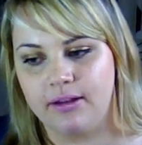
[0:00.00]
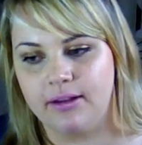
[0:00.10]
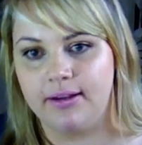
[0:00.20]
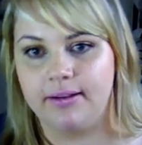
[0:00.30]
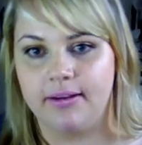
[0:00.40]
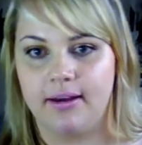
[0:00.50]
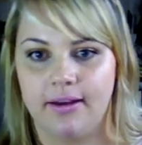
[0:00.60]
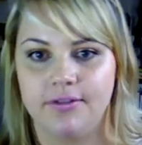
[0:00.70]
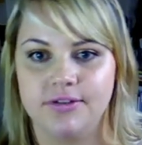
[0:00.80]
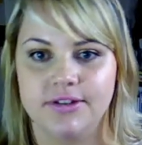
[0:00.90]
like I
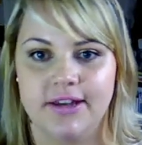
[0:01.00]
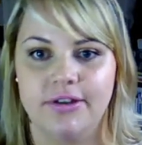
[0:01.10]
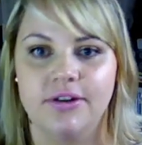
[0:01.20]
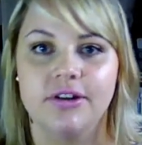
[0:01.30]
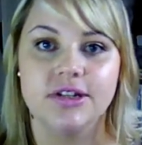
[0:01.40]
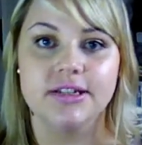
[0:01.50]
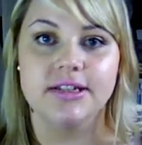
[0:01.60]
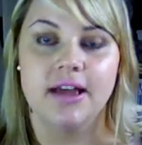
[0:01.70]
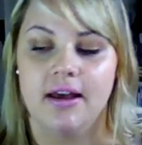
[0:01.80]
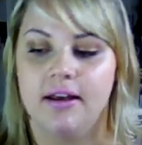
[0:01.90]
have today, you can just
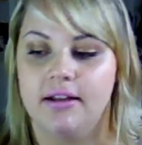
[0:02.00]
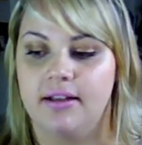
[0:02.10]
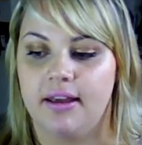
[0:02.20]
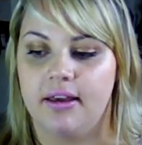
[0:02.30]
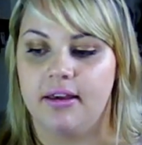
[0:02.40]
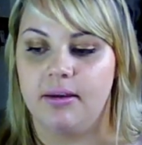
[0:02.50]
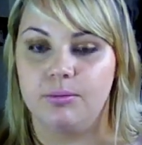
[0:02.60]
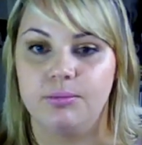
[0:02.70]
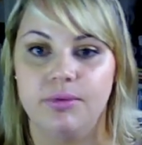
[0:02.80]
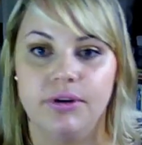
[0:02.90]
like
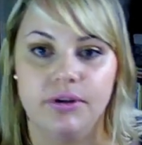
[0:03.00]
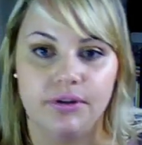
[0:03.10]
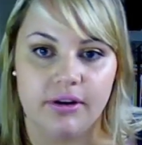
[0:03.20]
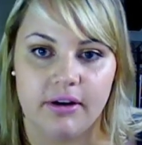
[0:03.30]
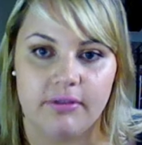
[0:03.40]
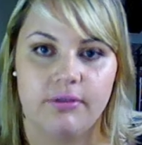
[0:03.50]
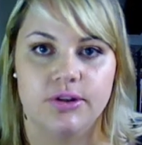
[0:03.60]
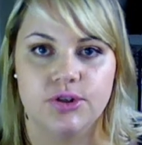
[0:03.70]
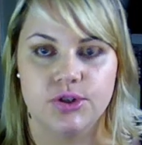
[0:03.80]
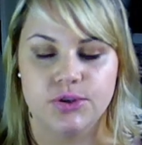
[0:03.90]
build the
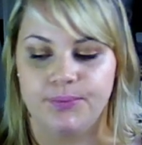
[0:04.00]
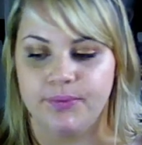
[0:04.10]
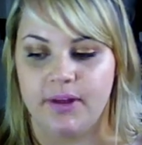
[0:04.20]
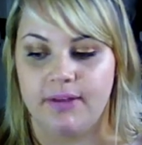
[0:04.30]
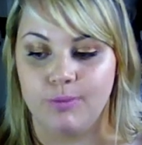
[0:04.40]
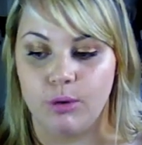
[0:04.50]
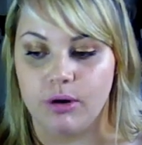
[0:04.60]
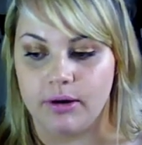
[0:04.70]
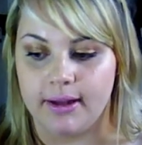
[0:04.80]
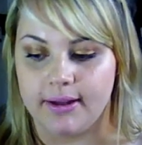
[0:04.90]
coverage even
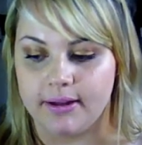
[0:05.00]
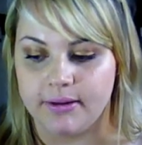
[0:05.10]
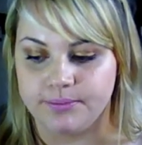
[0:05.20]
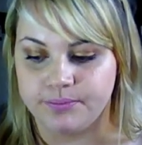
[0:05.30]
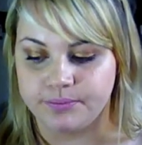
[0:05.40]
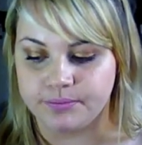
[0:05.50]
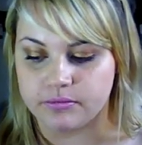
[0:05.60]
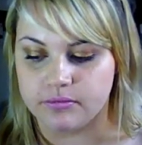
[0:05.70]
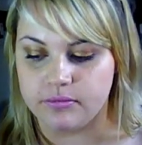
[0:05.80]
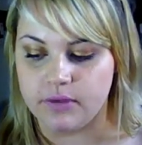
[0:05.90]
more. Like,
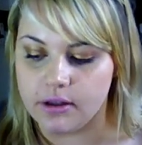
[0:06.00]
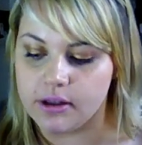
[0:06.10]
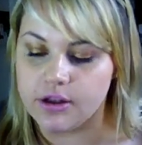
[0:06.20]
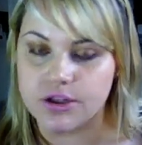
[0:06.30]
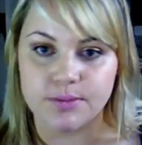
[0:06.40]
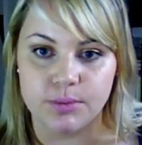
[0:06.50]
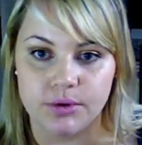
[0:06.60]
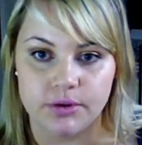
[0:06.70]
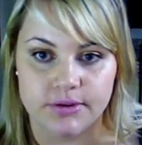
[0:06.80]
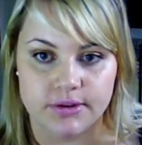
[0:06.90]
you can just
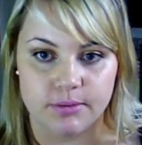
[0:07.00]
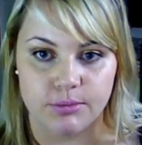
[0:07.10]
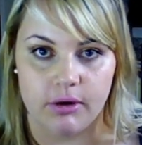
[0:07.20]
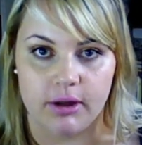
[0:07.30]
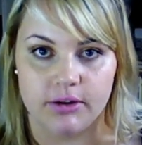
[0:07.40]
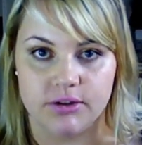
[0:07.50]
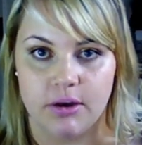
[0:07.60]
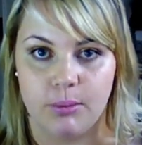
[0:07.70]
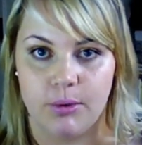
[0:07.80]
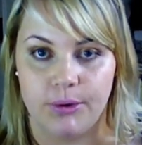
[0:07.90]
put some product on
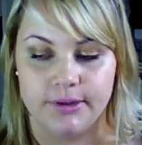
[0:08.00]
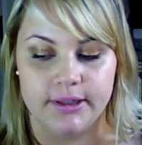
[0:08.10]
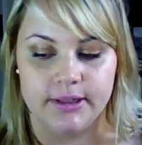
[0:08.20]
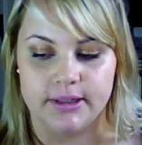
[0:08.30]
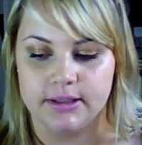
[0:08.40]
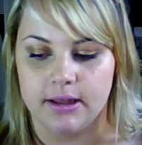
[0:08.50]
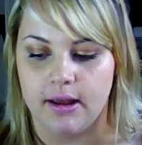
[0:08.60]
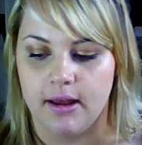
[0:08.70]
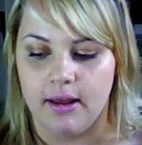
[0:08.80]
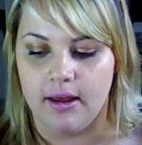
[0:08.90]
top where you need, and
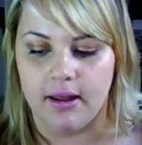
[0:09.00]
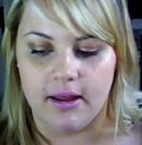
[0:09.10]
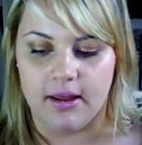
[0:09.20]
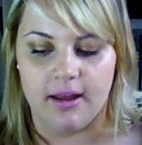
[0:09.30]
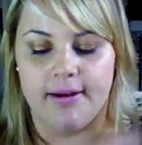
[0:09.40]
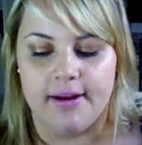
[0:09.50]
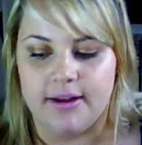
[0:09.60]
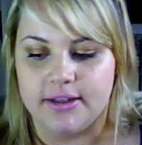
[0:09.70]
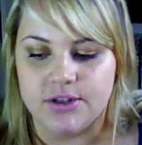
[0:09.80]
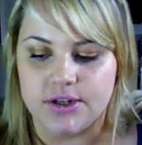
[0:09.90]

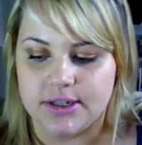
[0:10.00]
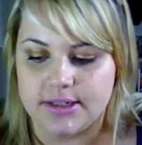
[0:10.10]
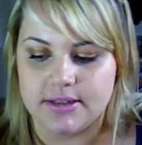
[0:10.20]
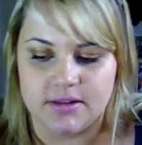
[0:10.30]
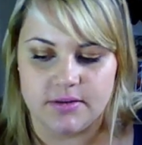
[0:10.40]
it's just,